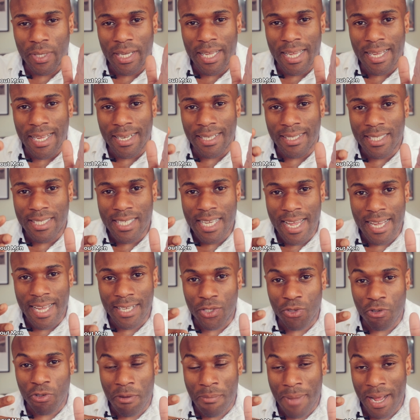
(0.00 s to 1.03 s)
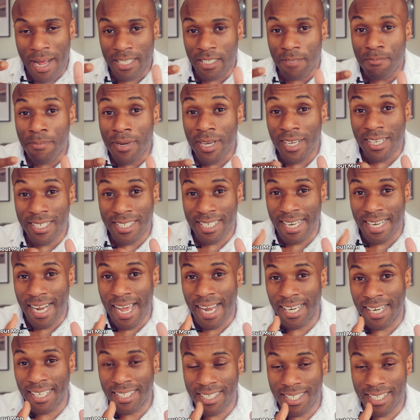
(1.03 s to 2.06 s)
intent or a man's
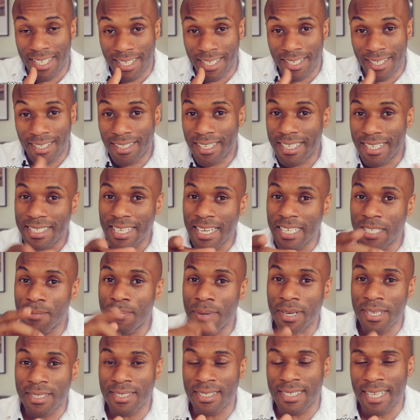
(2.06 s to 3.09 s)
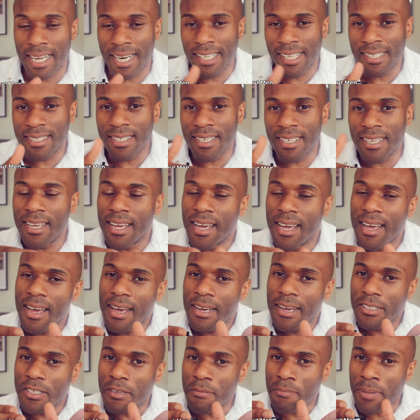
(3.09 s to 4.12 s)
personality, let's say his personality,
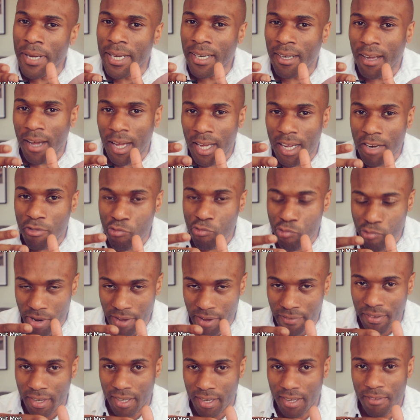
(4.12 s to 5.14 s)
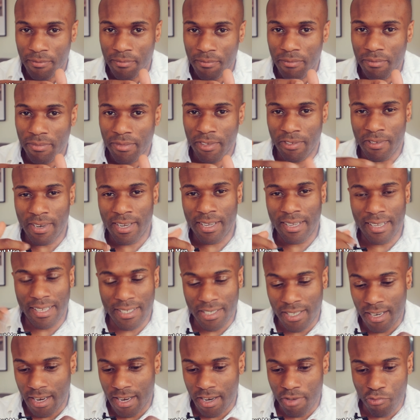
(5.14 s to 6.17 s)
to be like a river, right? It's
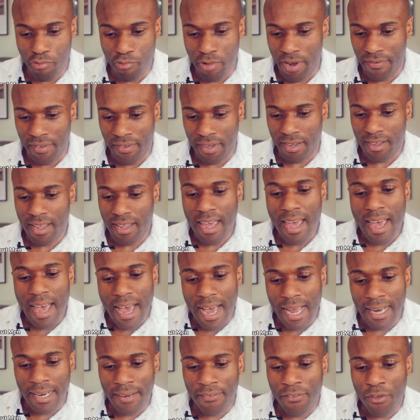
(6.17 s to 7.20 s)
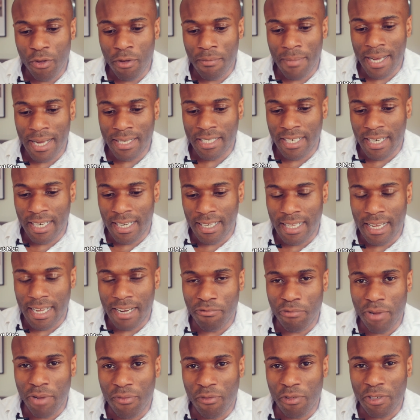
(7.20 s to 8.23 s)
like a river. And if you imagine that that
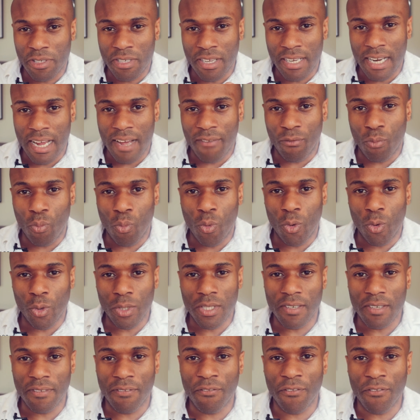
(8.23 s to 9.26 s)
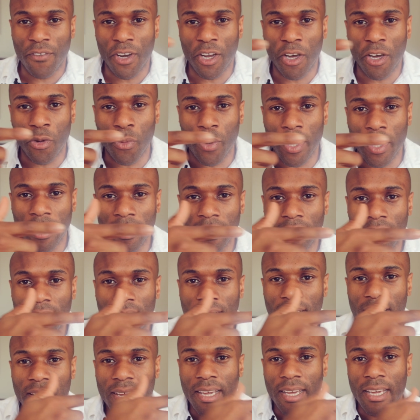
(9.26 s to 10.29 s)
river is going to have water flowing
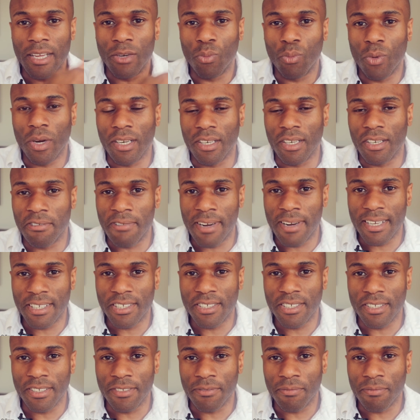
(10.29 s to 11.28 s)
in one direction,